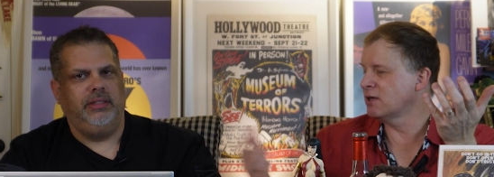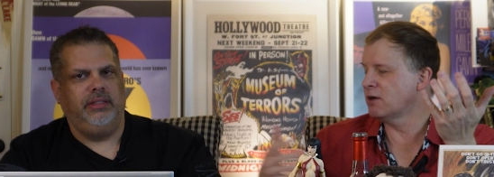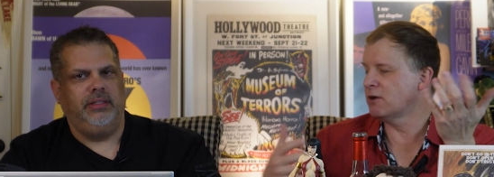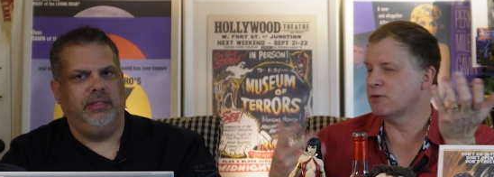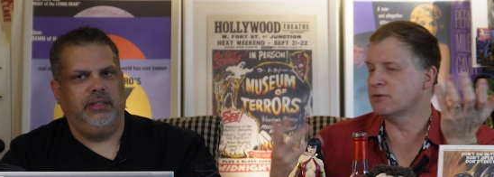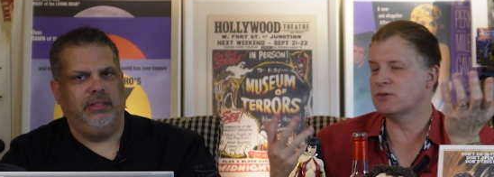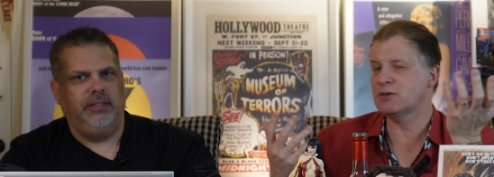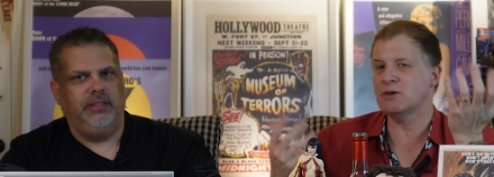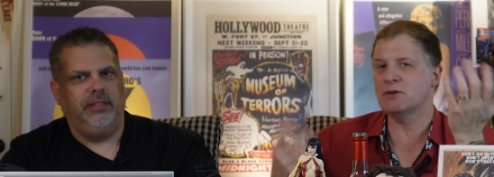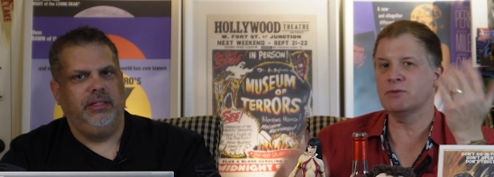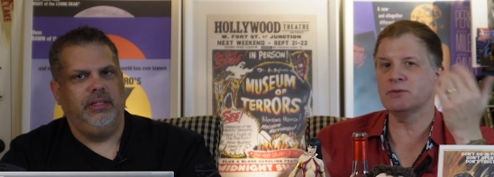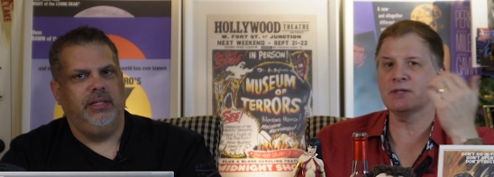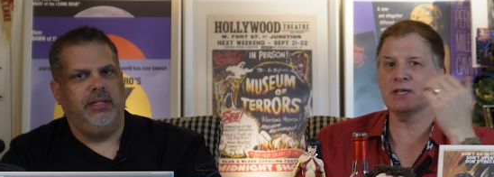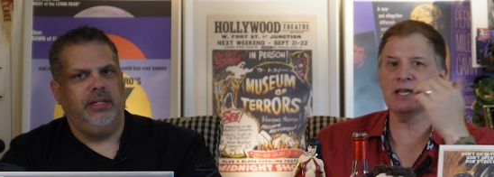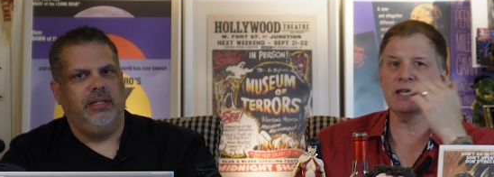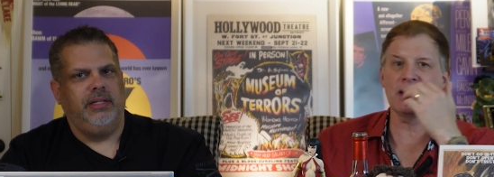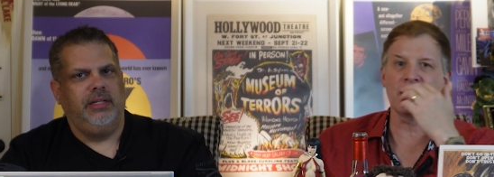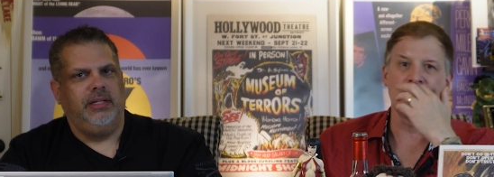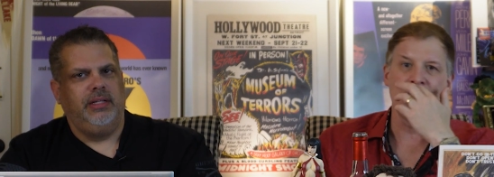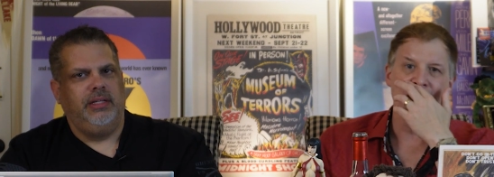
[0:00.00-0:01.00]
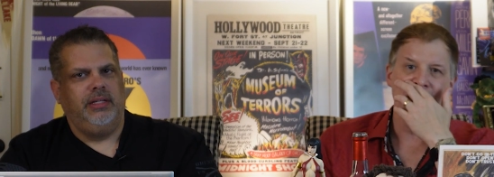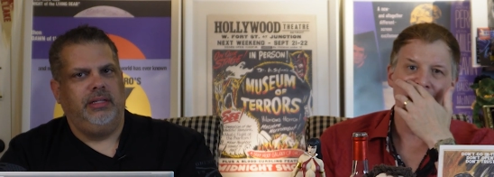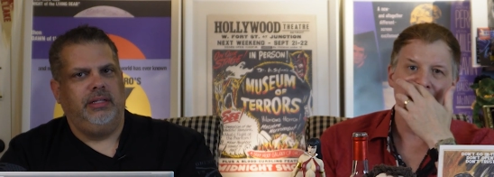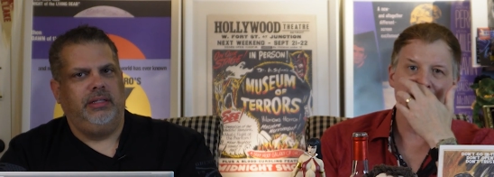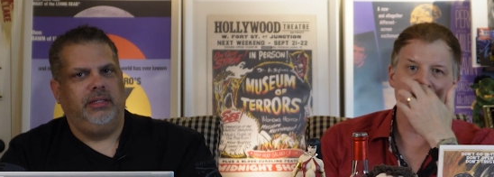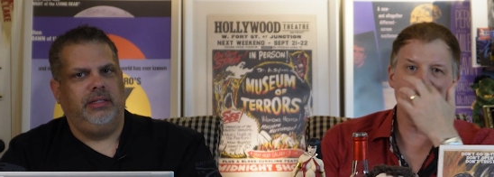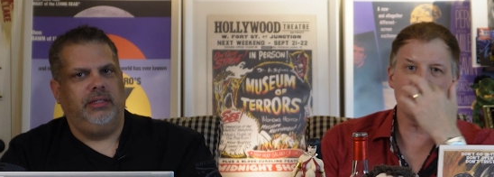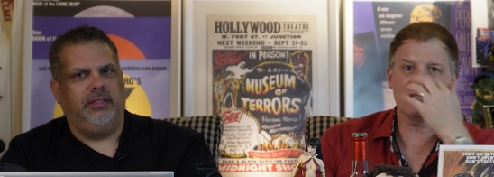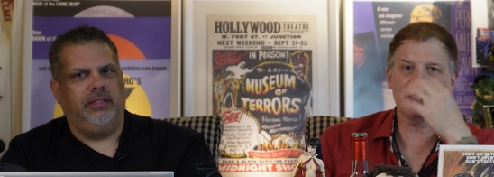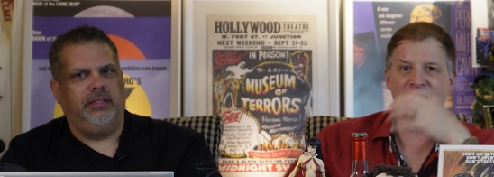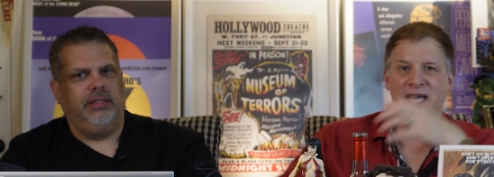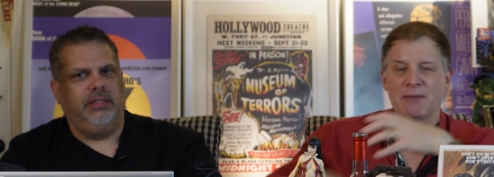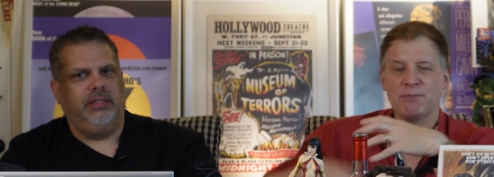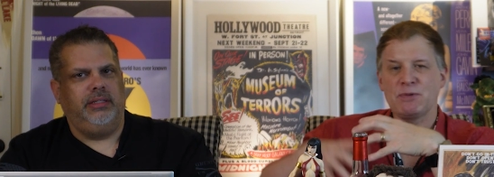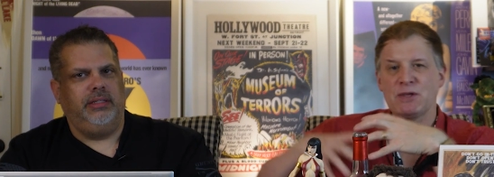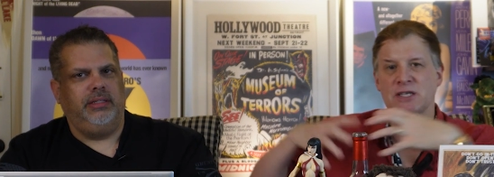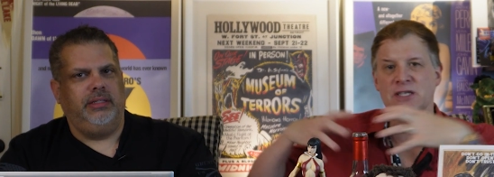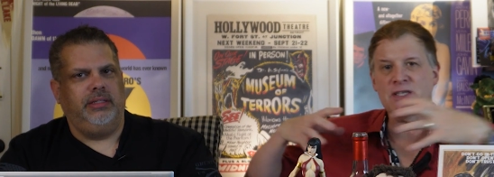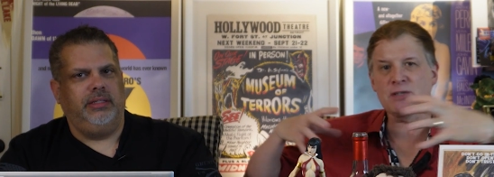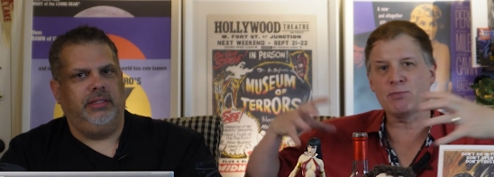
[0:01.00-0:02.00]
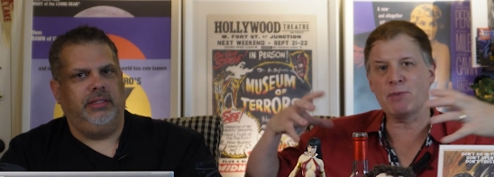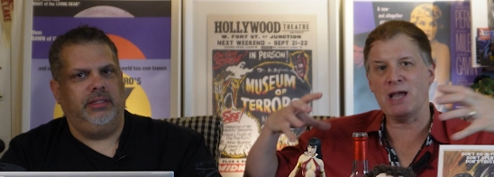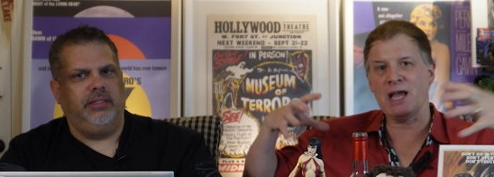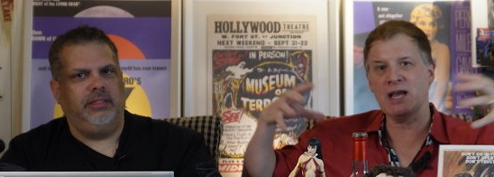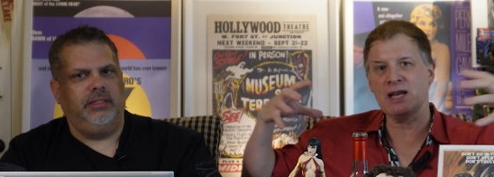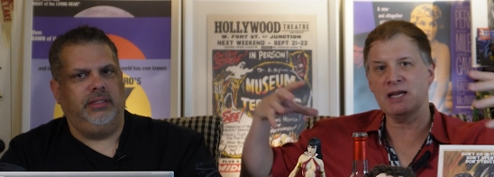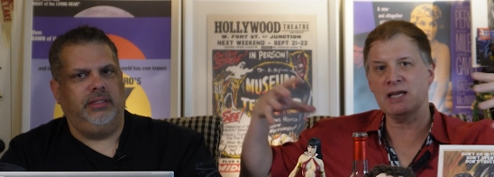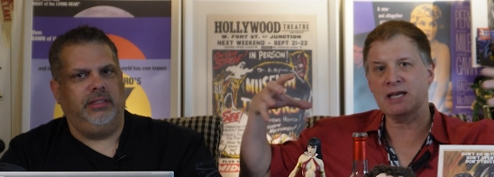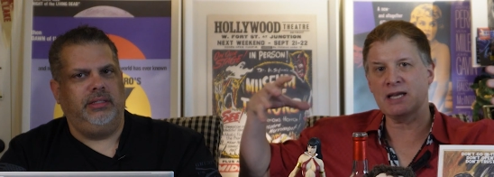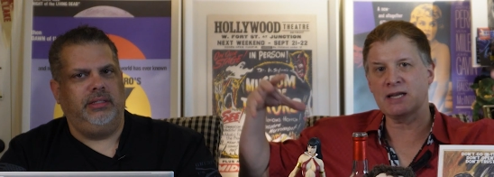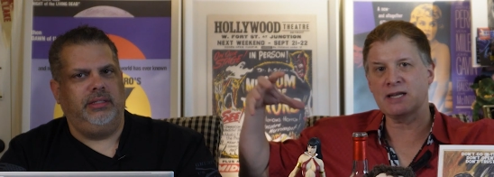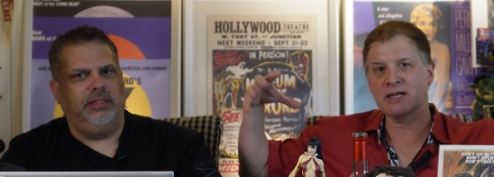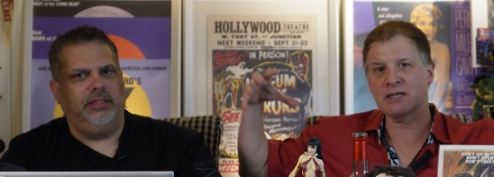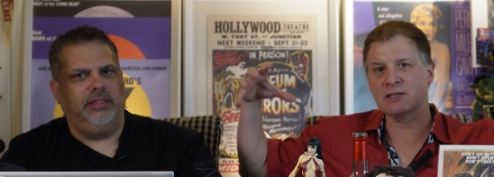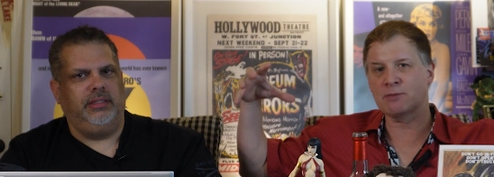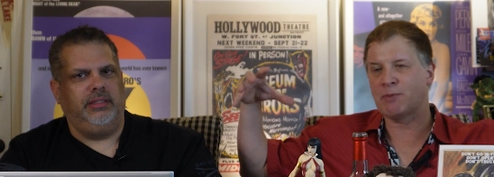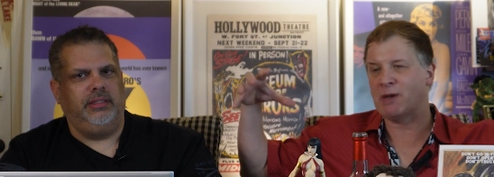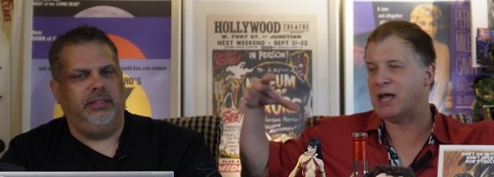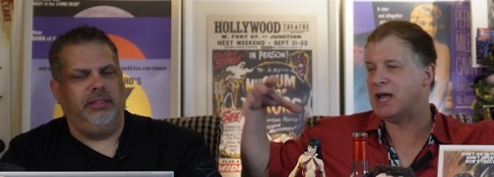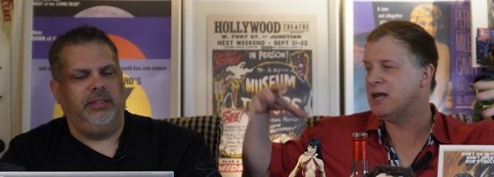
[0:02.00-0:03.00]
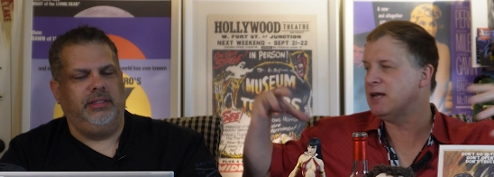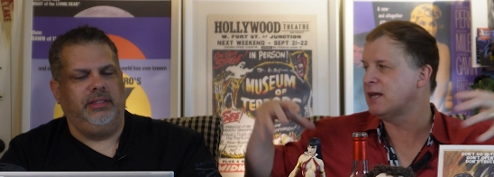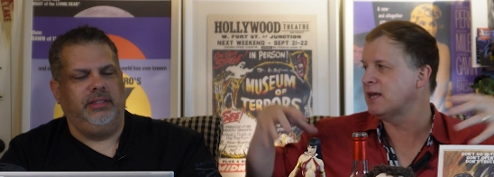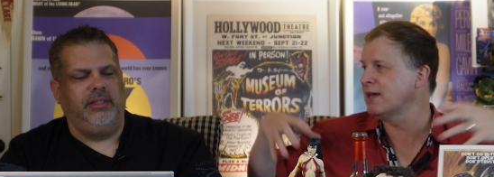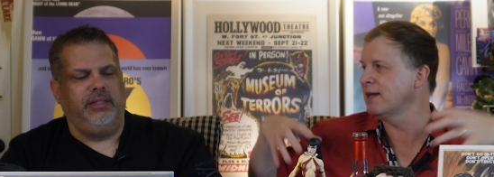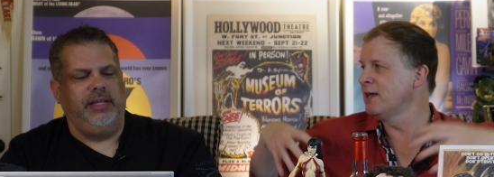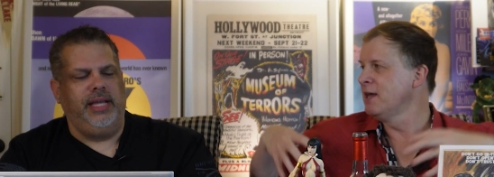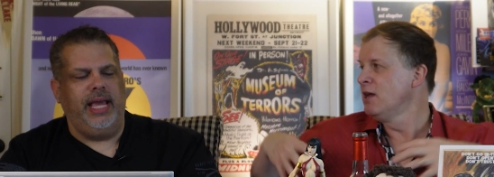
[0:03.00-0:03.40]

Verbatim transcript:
Speaker 1: You know, so it was like it just kept expanding and expanding.